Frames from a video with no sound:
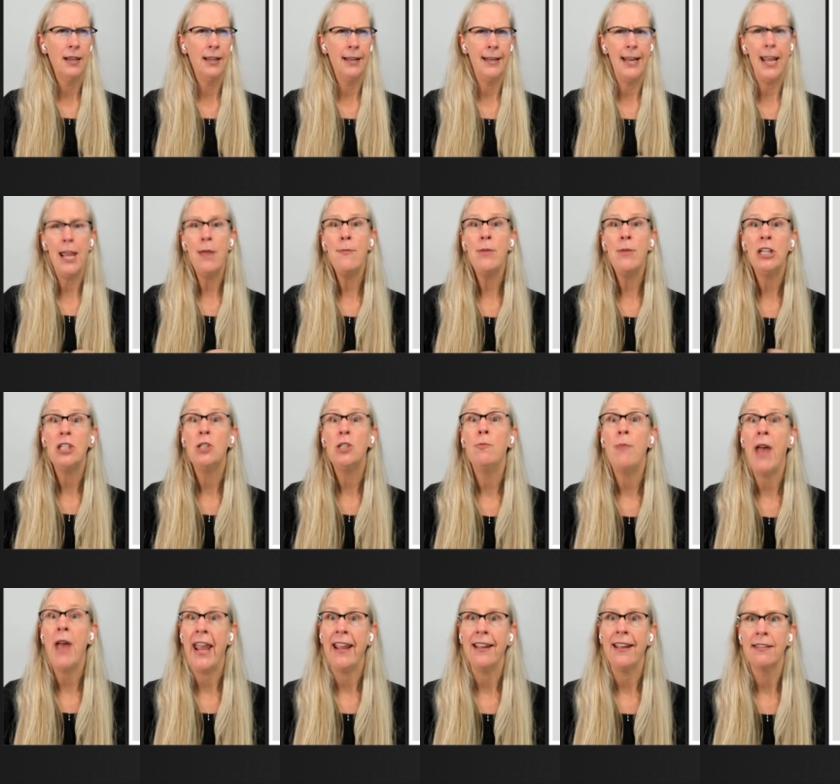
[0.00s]
an
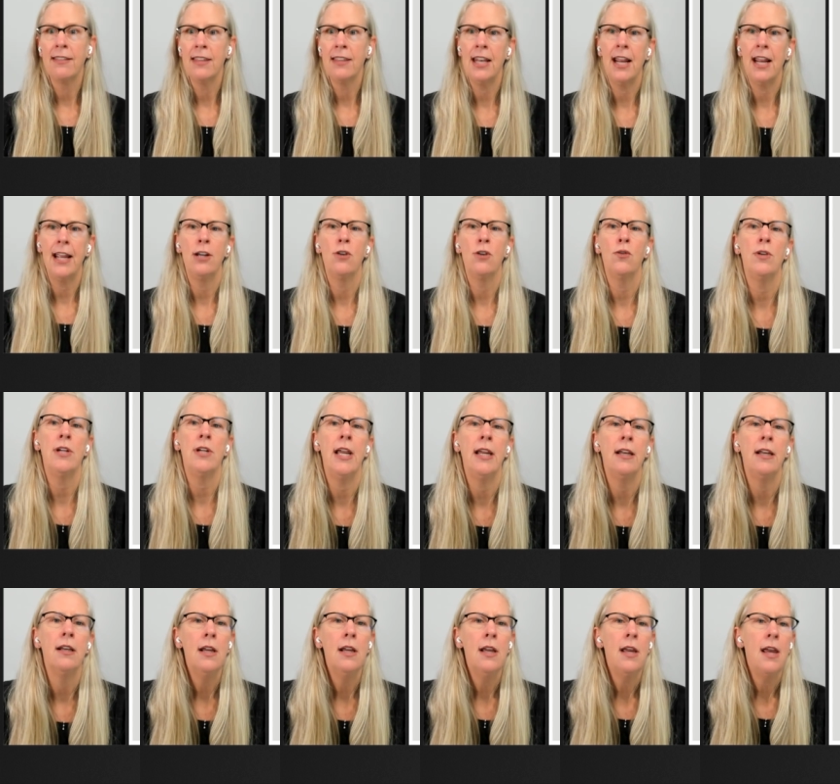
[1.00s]
image bank that I
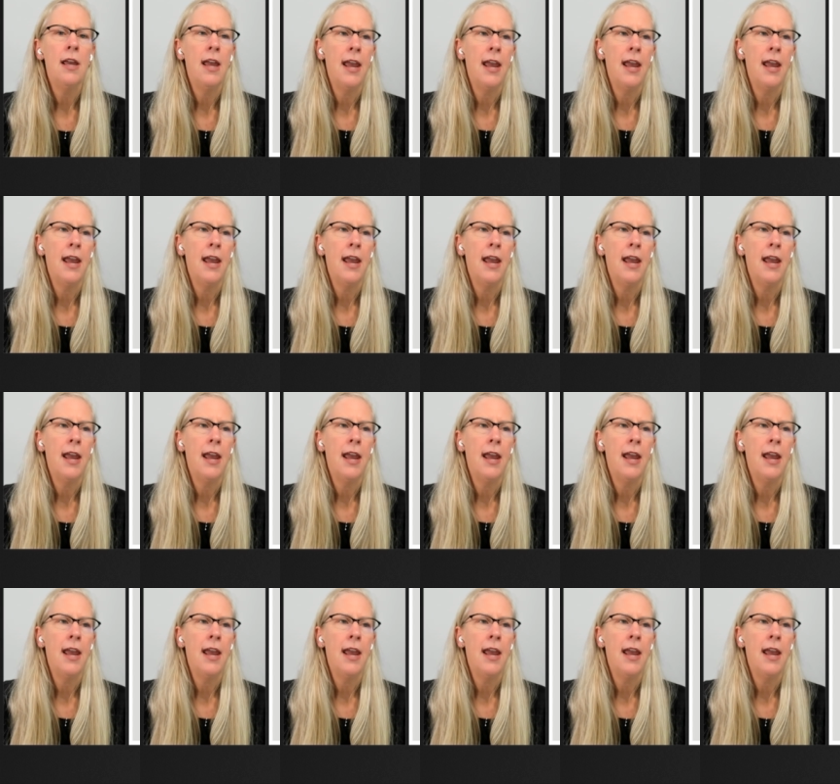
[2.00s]
create.